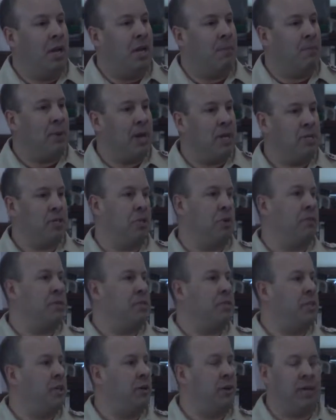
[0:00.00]
in my
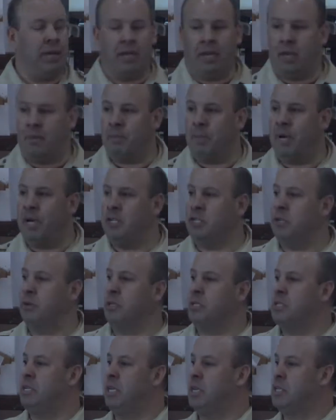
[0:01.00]
service area, in my
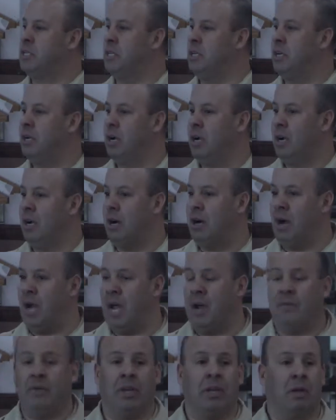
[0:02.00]
jurisdiction, are
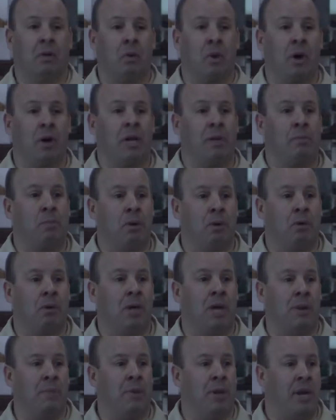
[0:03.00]
having a quality
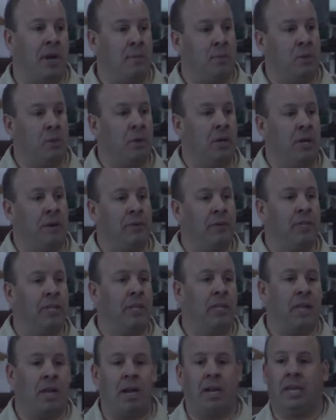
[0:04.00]
program, and I'm doing
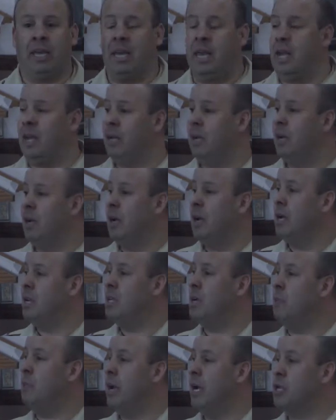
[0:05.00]
everything that I can
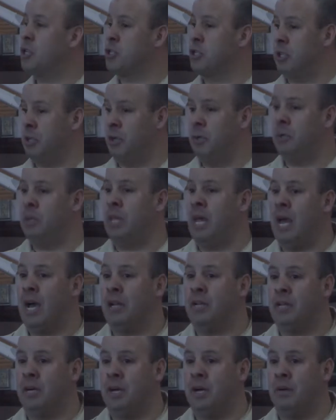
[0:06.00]
to make sure
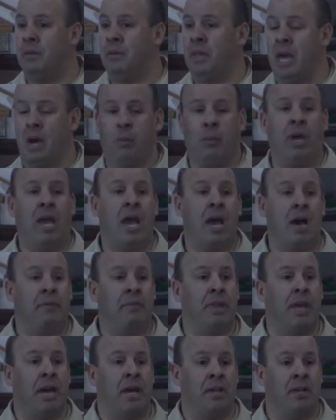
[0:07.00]
that we
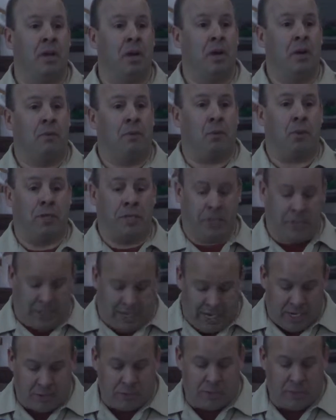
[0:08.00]
have that for the
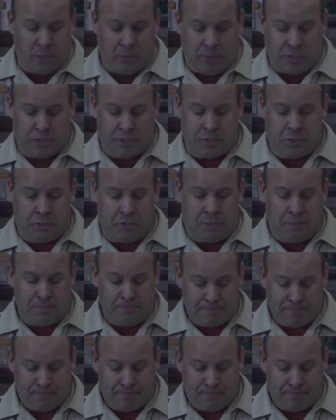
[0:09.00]
scouts that we serve.